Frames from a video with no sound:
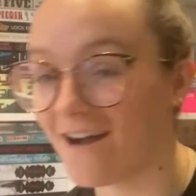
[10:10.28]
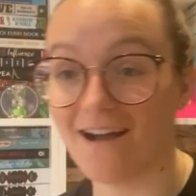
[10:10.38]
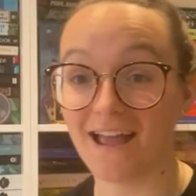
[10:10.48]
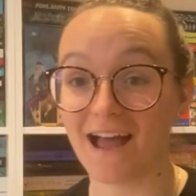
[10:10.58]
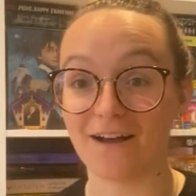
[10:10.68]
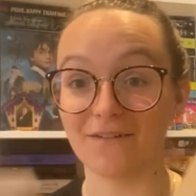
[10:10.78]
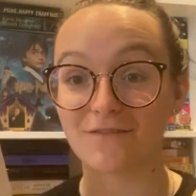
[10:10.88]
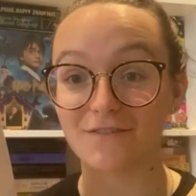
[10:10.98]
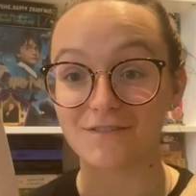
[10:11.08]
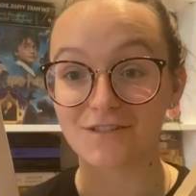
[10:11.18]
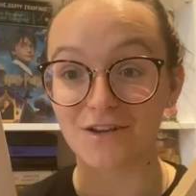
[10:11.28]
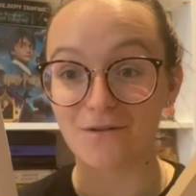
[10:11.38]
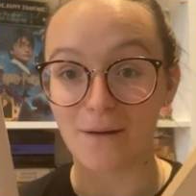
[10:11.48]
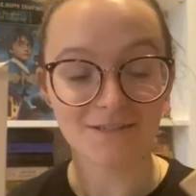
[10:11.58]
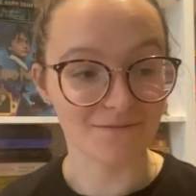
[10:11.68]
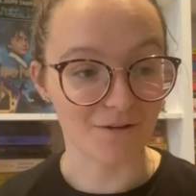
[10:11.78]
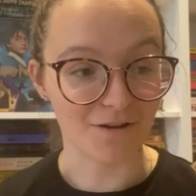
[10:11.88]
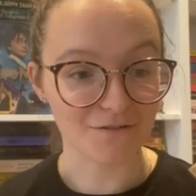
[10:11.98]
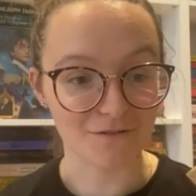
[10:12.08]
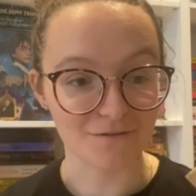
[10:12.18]
I have 2 Amazon
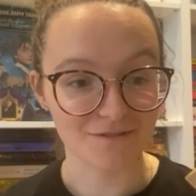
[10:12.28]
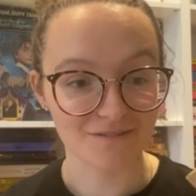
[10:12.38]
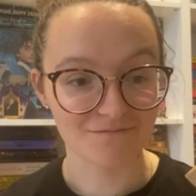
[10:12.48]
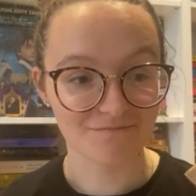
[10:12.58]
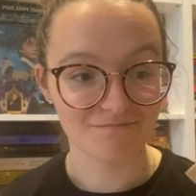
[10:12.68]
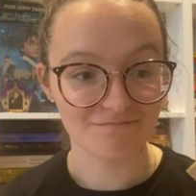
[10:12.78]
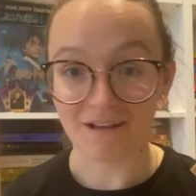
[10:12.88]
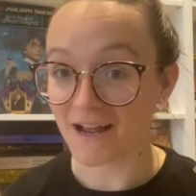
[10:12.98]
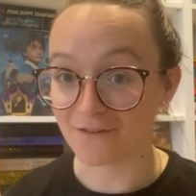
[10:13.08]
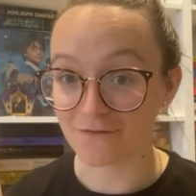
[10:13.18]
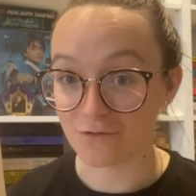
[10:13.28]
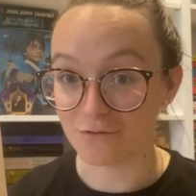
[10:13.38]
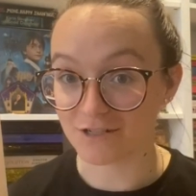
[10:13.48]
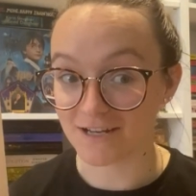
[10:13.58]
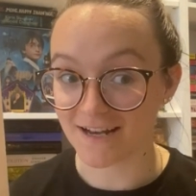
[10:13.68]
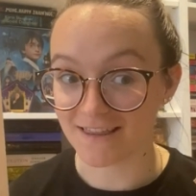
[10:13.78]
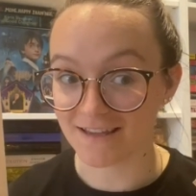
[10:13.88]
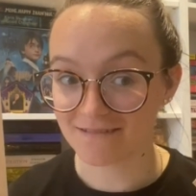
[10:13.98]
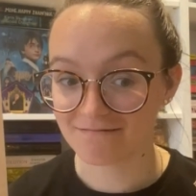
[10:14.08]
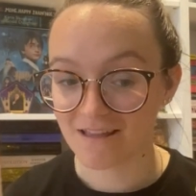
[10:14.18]
parcels and I've not ordered
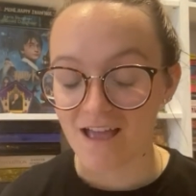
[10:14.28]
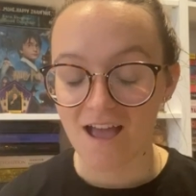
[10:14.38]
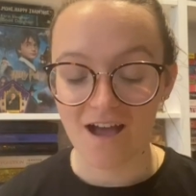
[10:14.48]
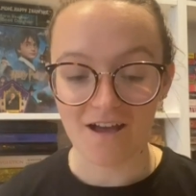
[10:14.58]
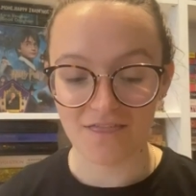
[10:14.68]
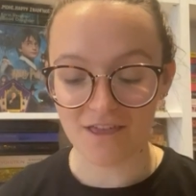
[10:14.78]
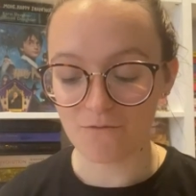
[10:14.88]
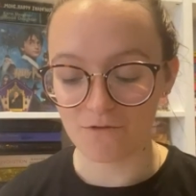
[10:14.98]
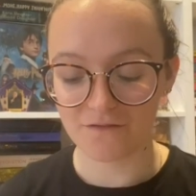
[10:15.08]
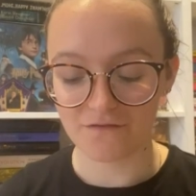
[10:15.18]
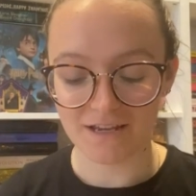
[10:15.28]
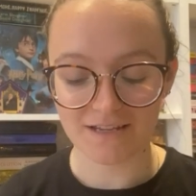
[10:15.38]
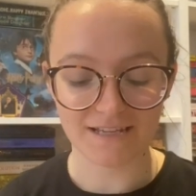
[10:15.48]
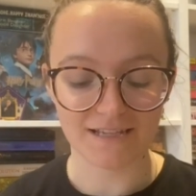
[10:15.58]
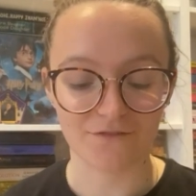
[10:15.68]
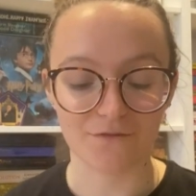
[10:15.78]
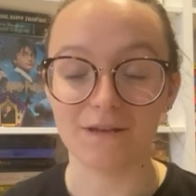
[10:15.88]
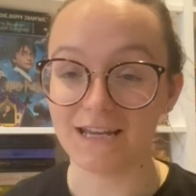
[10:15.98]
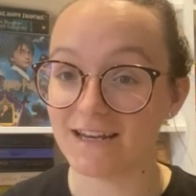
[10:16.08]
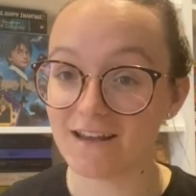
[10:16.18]
anything. I think one of these is from
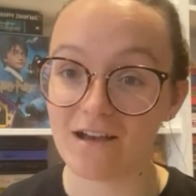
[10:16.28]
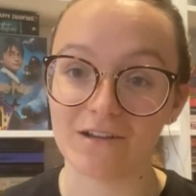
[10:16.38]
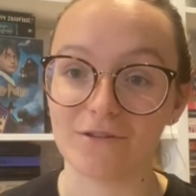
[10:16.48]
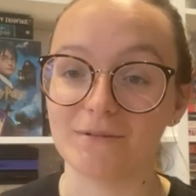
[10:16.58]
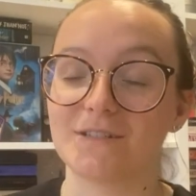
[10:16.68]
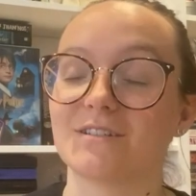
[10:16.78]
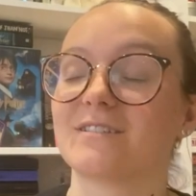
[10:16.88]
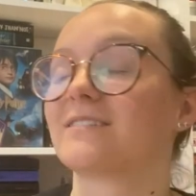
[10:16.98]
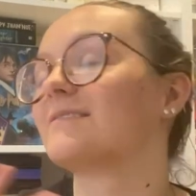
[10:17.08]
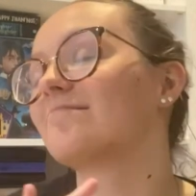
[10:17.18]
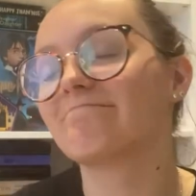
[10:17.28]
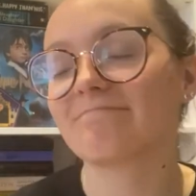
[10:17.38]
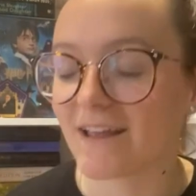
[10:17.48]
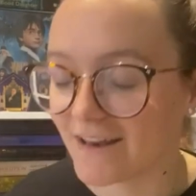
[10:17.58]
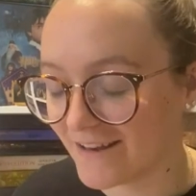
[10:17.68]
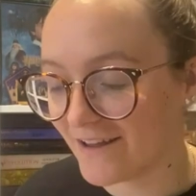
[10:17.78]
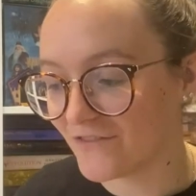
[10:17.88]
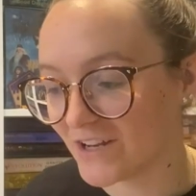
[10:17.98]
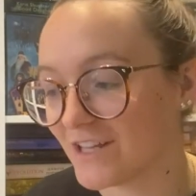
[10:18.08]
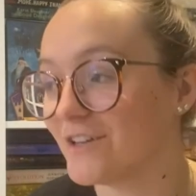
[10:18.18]
Nina, who is just
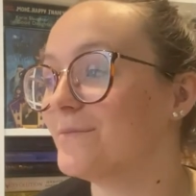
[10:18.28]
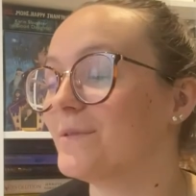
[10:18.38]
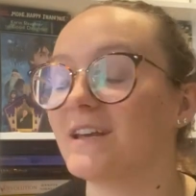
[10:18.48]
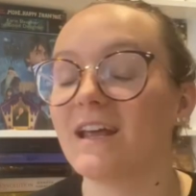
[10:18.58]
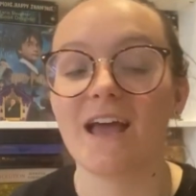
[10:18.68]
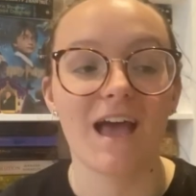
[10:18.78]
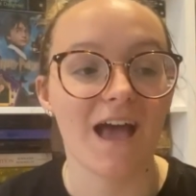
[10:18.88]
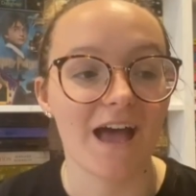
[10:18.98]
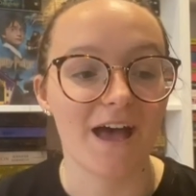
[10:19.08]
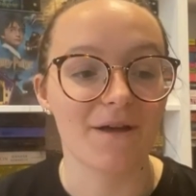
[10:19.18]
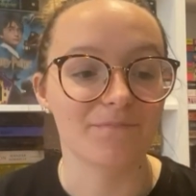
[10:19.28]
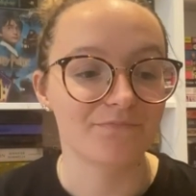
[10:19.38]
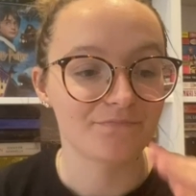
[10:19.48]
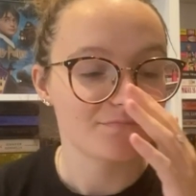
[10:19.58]
lovely human. But